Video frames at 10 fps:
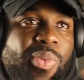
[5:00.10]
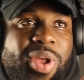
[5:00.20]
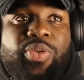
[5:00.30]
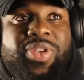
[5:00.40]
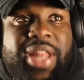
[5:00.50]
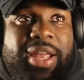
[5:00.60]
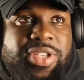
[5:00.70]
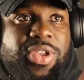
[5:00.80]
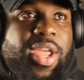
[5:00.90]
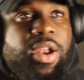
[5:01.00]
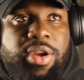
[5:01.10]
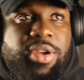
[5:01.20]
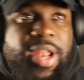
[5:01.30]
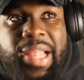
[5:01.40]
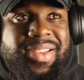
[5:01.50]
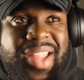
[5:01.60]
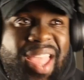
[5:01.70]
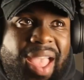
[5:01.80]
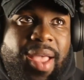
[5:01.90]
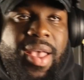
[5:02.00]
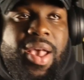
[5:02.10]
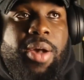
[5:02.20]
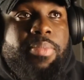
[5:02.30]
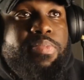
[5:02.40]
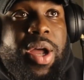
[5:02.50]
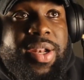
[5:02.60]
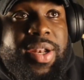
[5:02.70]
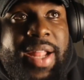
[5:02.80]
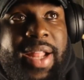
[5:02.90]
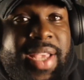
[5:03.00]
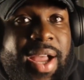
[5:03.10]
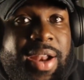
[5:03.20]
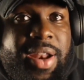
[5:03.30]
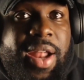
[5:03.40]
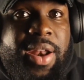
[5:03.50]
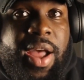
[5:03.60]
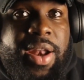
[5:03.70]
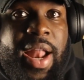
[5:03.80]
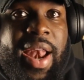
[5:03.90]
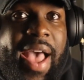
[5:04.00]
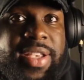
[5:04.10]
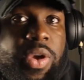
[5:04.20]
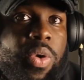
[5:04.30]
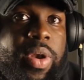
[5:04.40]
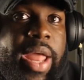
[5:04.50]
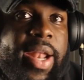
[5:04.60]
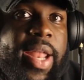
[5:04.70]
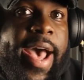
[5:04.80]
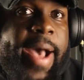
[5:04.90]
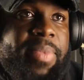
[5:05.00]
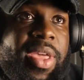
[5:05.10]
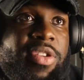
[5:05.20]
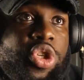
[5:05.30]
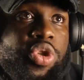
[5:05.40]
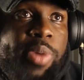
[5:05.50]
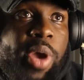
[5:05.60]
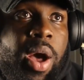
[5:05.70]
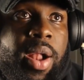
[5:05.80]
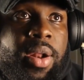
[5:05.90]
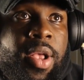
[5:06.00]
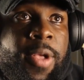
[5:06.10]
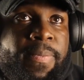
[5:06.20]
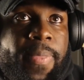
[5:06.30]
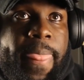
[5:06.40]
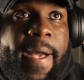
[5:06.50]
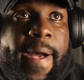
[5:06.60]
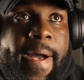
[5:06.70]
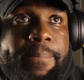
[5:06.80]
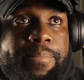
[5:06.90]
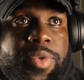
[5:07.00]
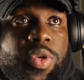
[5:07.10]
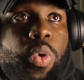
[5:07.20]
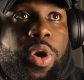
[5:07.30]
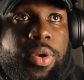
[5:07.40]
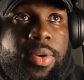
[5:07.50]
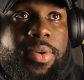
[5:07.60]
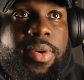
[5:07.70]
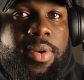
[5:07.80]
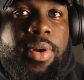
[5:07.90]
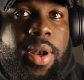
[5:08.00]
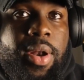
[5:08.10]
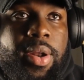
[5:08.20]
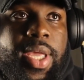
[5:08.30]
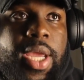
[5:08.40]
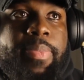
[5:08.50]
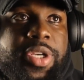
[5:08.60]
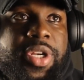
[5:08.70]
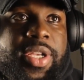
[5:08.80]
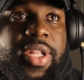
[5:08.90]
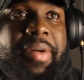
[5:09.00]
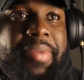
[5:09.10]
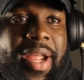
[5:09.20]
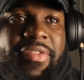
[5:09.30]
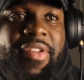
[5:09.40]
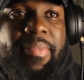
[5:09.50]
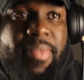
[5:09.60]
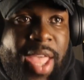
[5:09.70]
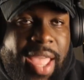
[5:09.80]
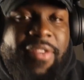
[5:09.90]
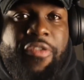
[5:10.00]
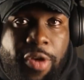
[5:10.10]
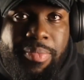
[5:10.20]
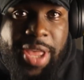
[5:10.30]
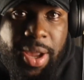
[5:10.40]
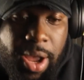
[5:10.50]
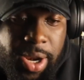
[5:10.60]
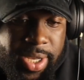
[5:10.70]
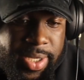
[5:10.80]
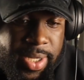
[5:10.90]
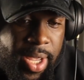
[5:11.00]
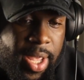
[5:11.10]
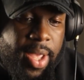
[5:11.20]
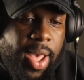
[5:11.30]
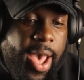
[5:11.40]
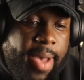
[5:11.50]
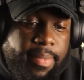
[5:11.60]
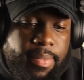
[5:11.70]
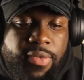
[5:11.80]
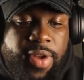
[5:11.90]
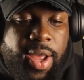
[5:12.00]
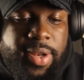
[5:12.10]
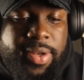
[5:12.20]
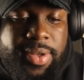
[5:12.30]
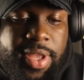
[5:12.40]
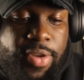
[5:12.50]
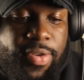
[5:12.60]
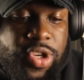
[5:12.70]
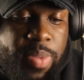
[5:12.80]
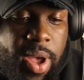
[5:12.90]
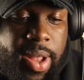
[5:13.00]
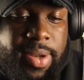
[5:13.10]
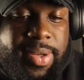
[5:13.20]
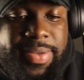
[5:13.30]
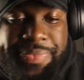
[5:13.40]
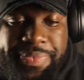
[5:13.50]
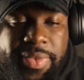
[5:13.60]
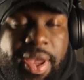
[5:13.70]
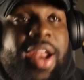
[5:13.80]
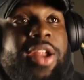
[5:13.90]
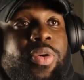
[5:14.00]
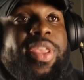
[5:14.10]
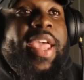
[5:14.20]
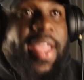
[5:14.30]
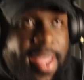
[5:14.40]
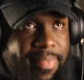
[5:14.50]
through his legs, so you can argue that. But that second, that last goal that Kieran Dewsbury Hall scored, the keeper should have stopped that. If we're being honest. Moving on. Kieran Jusbihal had an okay game.